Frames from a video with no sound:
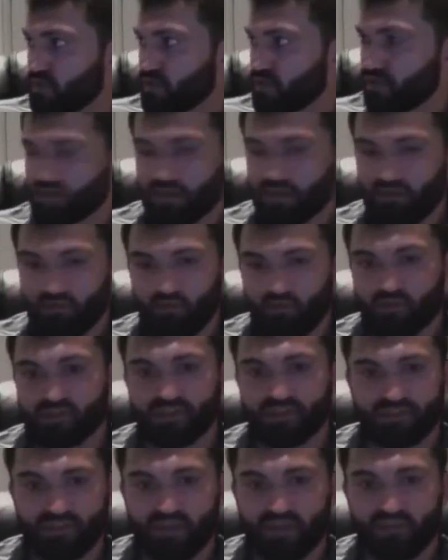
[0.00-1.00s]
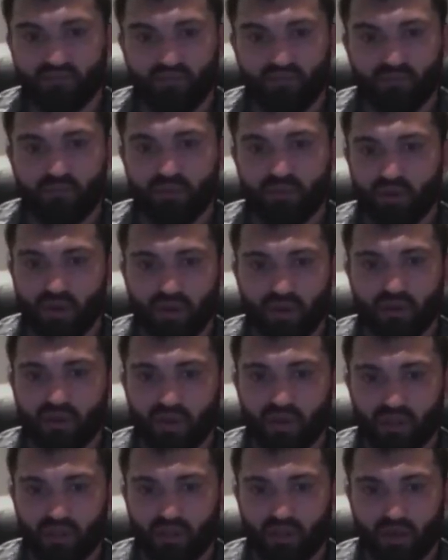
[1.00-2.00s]
of course it's not for me.
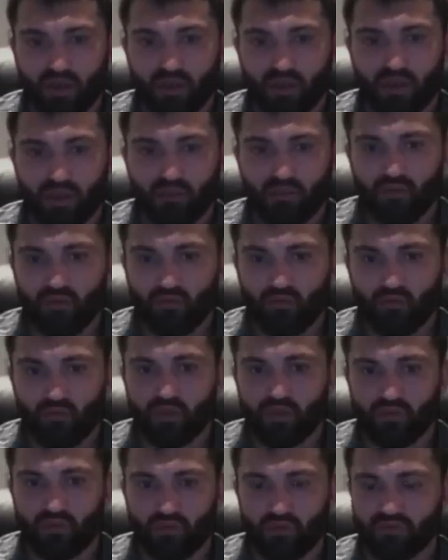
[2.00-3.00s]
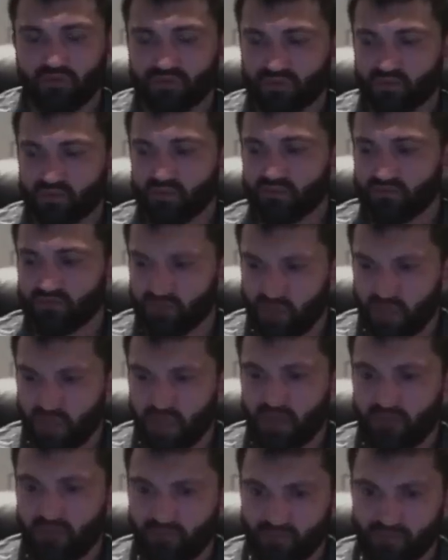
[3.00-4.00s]
I don't want to talk with you. So I
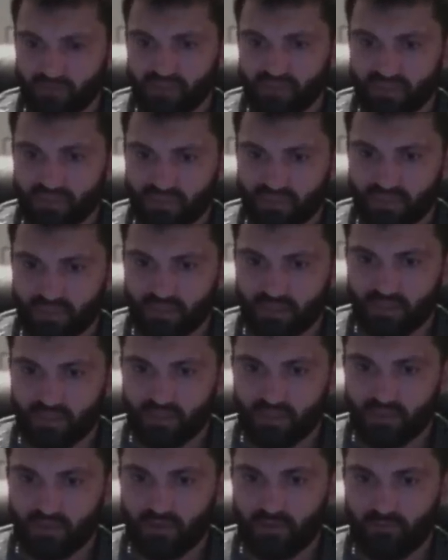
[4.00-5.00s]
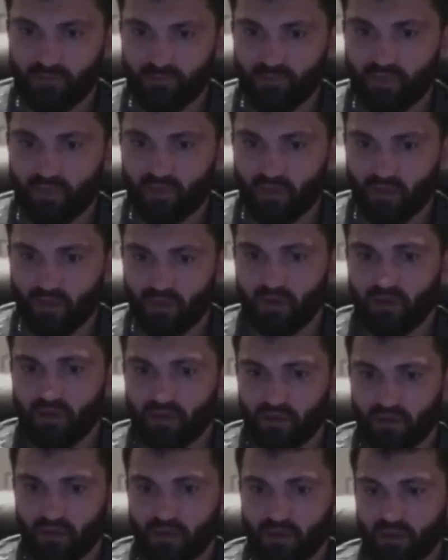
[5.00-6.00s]
have for this
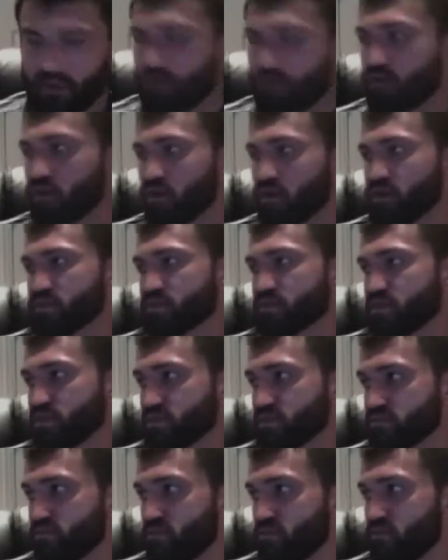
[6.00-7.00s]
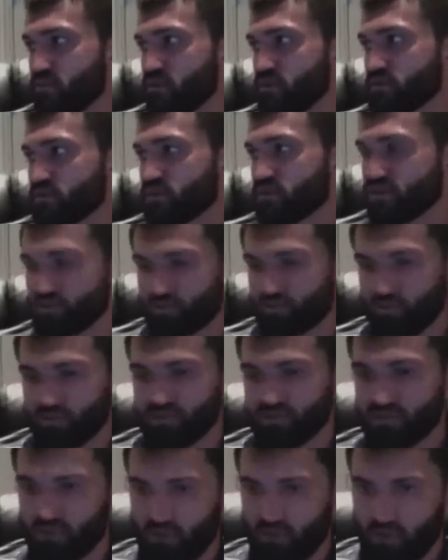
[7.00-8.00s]
Leo Krolinsky. He's my manager. He's
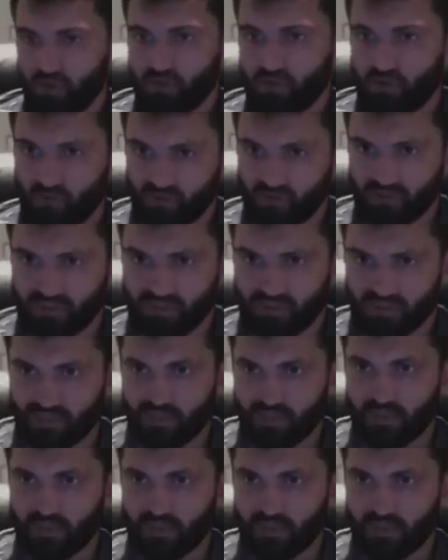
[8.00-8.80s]
supposed to hold all this